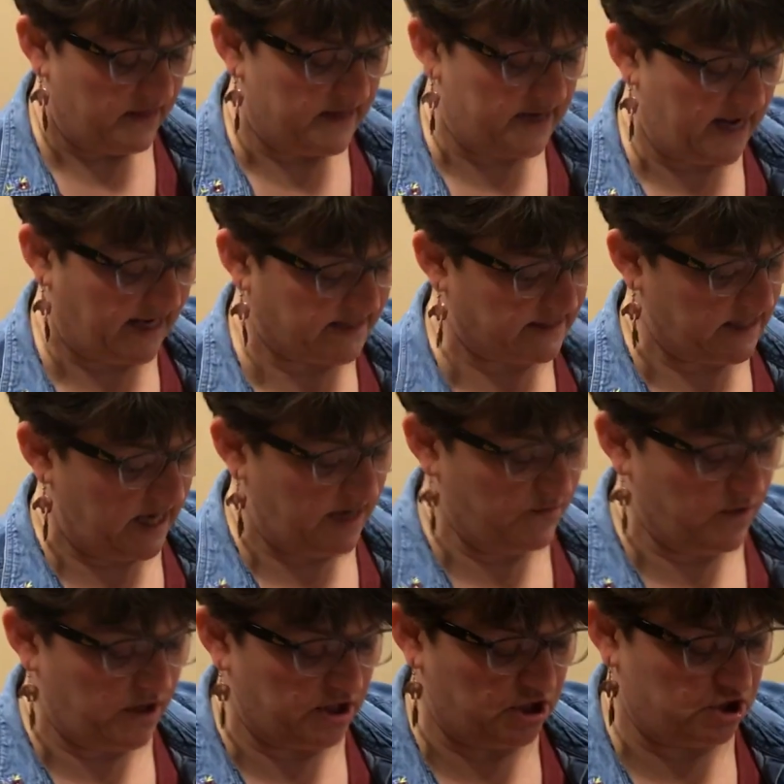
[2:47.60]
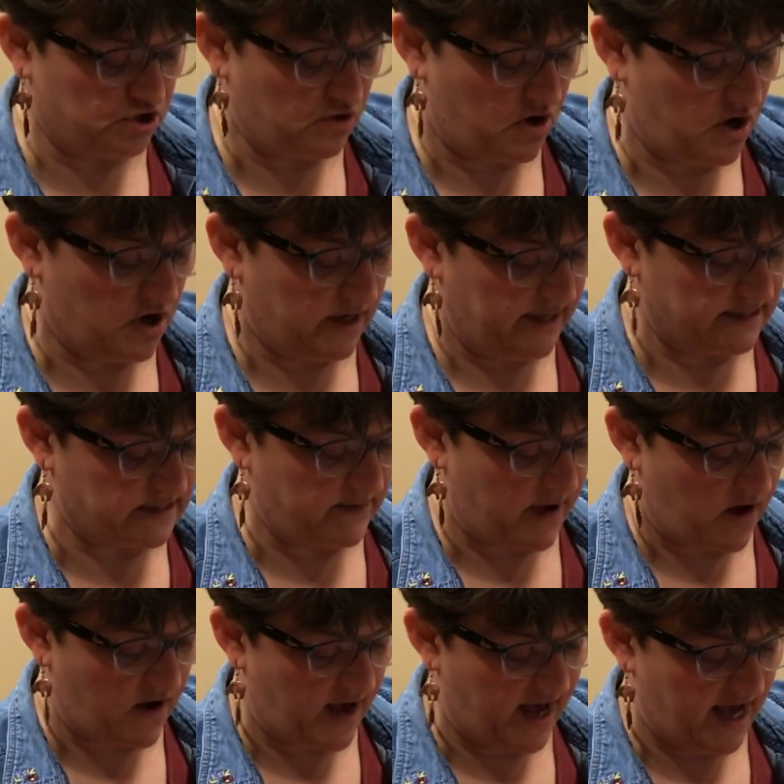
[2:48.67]
The next line we're going to draw is
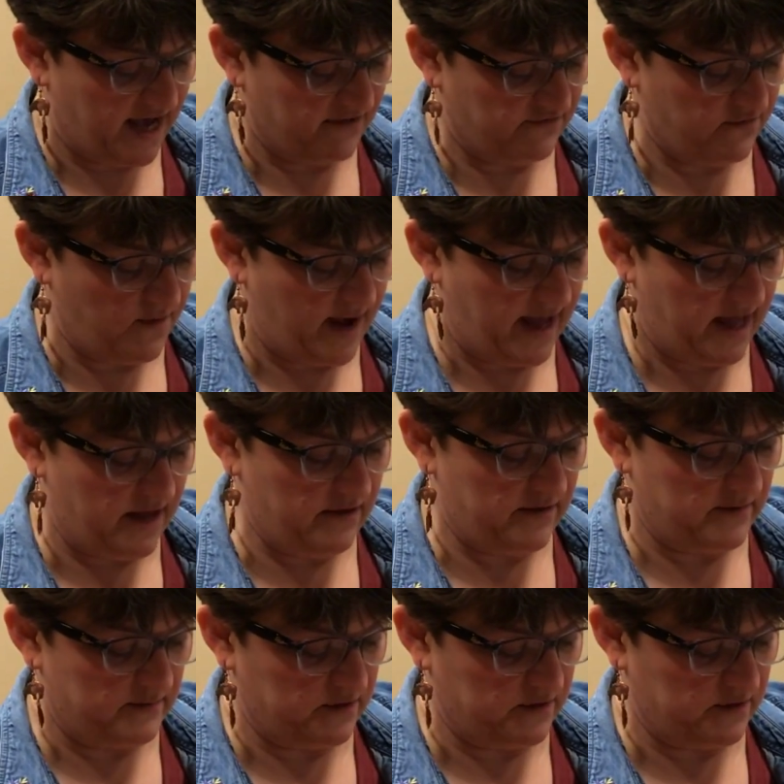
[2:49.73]
about halfway